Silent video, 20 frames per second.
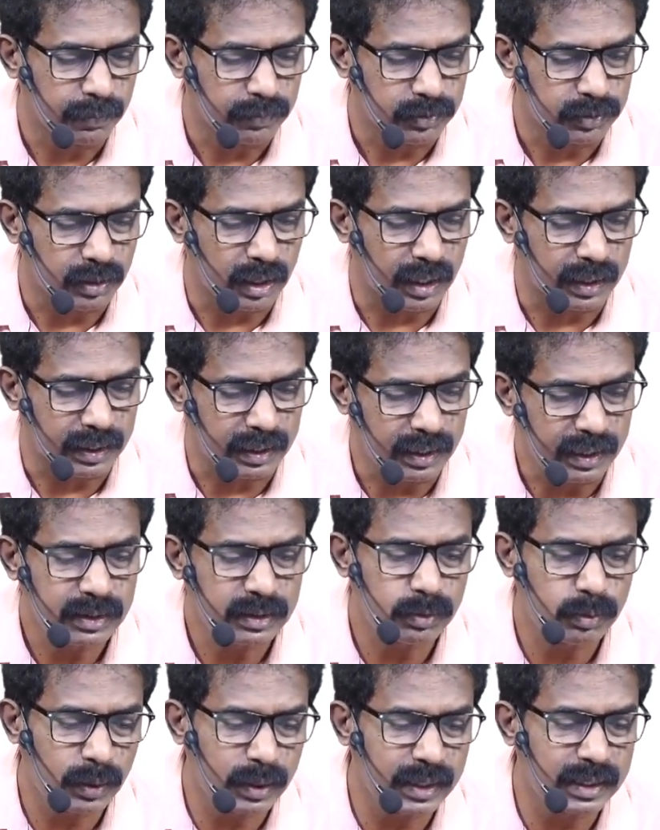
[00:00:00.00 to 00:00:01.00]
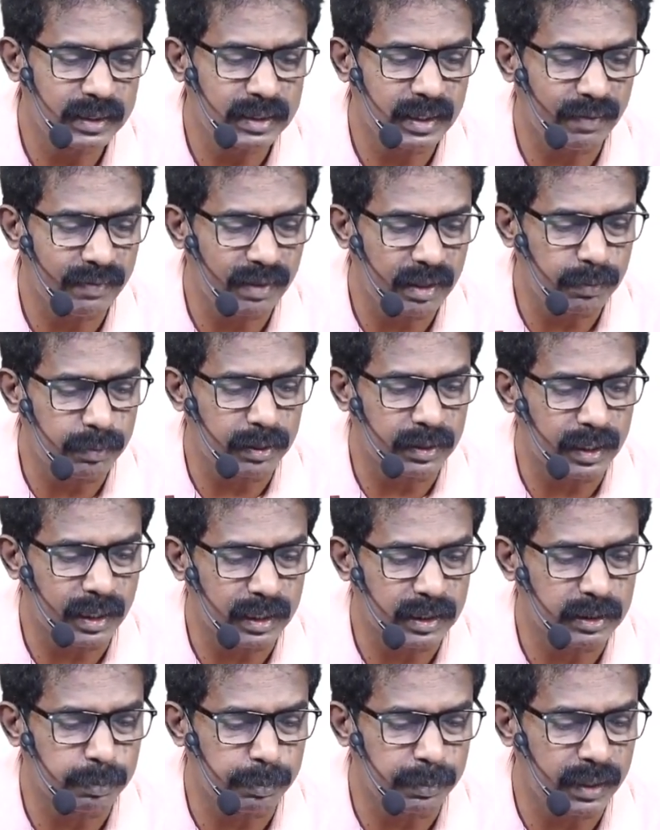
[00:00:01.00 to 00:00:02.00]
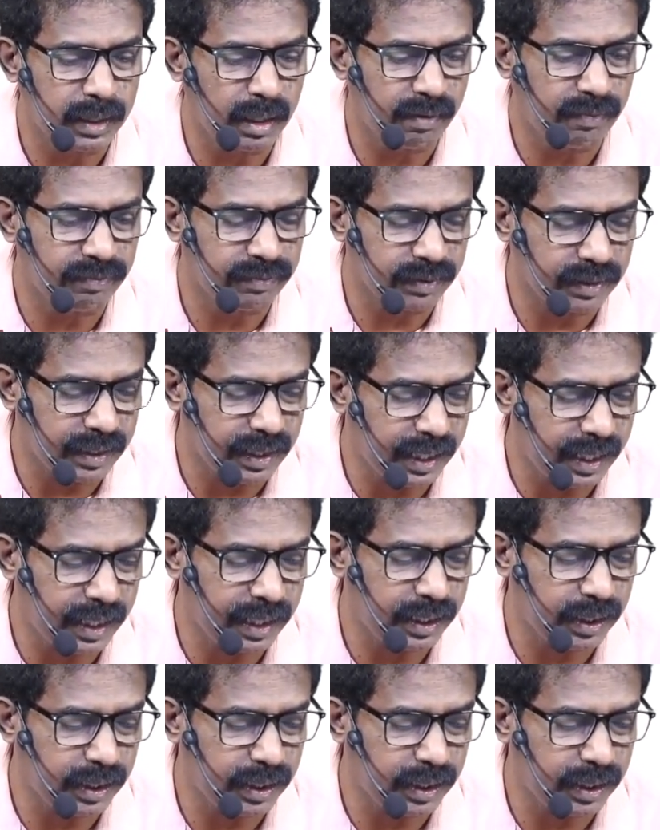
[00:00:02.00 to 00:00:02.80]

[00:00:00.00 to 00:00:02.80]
So at least one is available, that is P of A